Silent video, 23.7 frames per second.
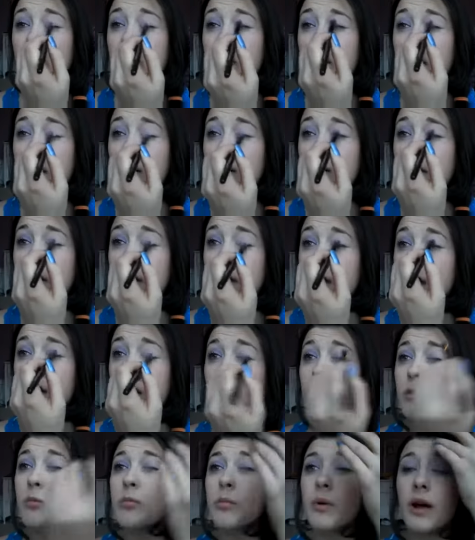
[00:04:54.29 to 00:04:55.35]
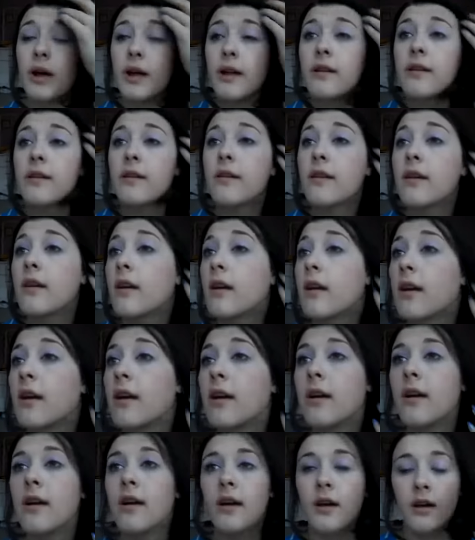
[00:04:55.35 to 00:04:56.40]
cloudy here, but
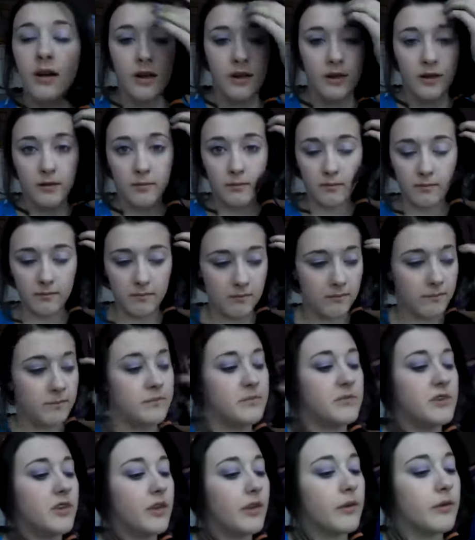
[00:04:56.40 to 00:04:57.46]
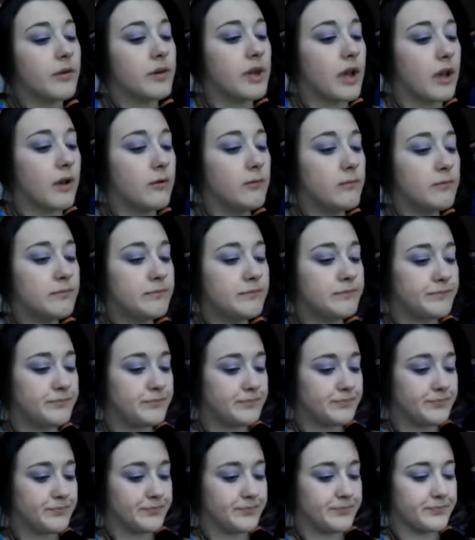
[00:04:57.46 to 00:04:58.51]
so there we go.
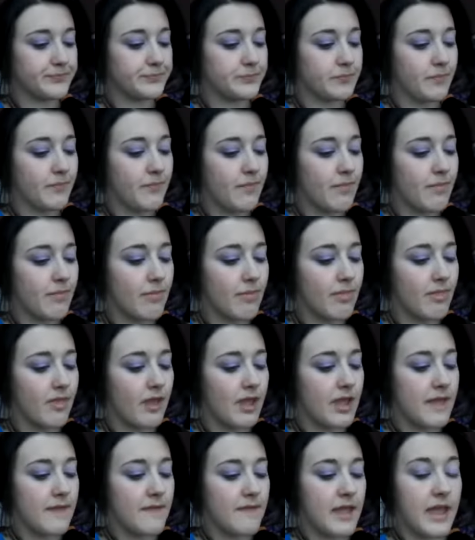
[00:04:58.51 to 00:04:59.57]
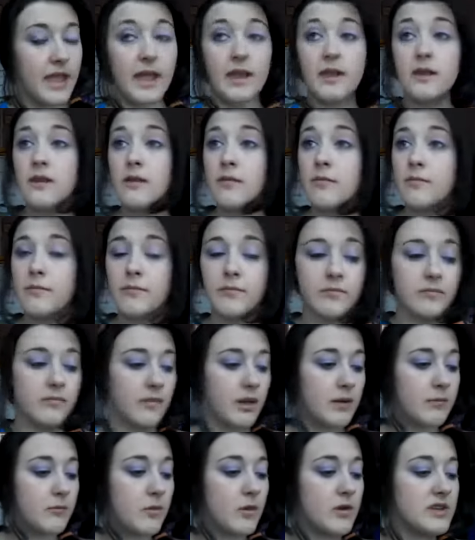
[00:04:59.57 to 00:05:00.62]
And then
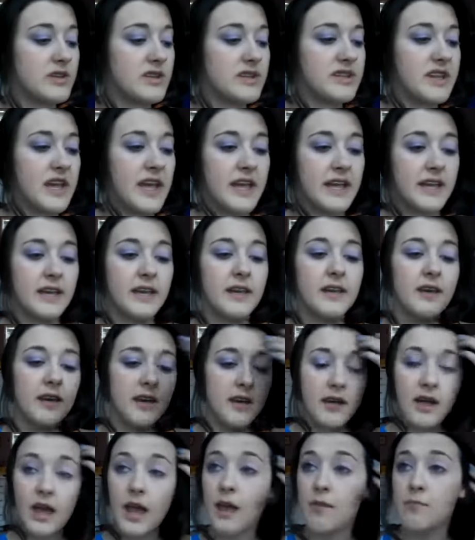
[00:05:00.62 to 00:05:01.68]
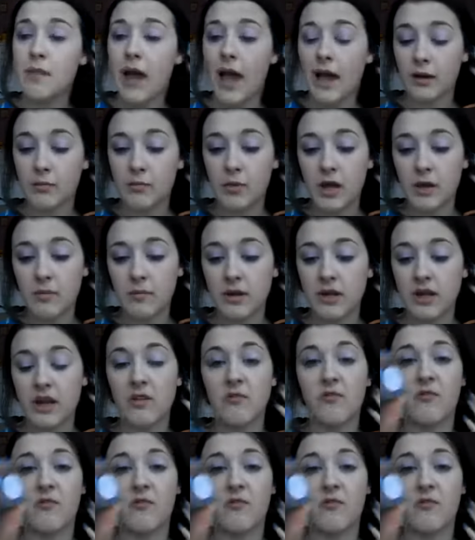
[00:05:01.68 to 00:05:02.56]
I'm going to take a MAC pigment in